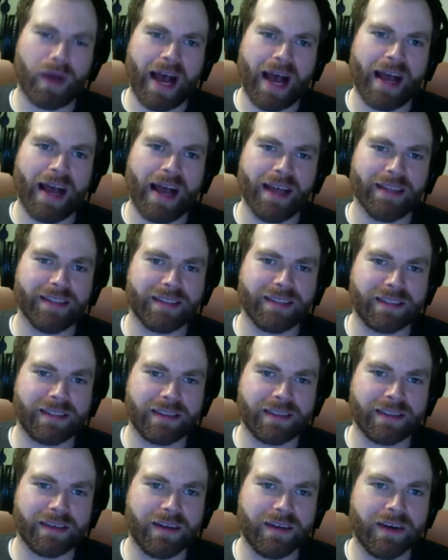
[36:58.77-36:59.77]

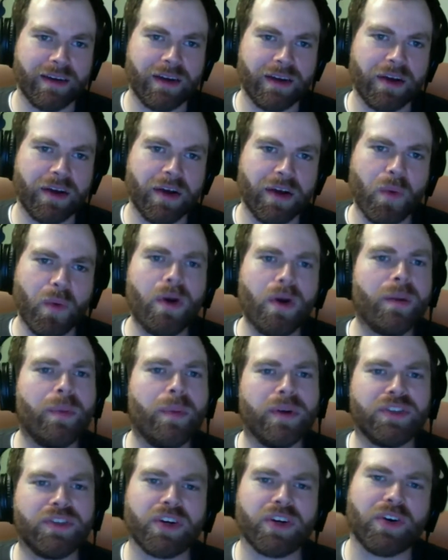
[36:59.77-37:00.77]
guys. We're a
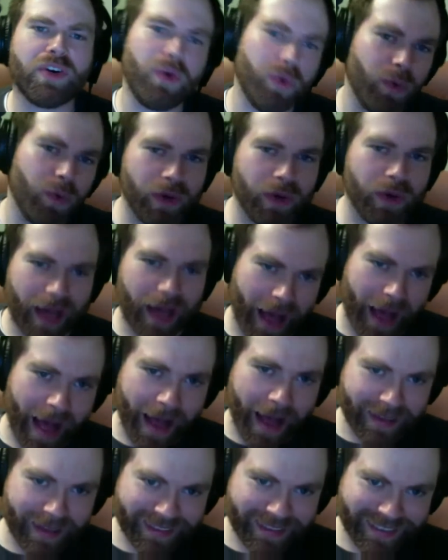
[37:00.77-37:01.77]
bunch of cool
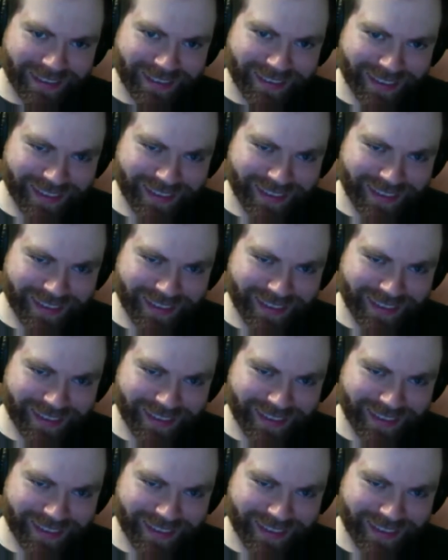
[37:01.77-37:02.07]
guys.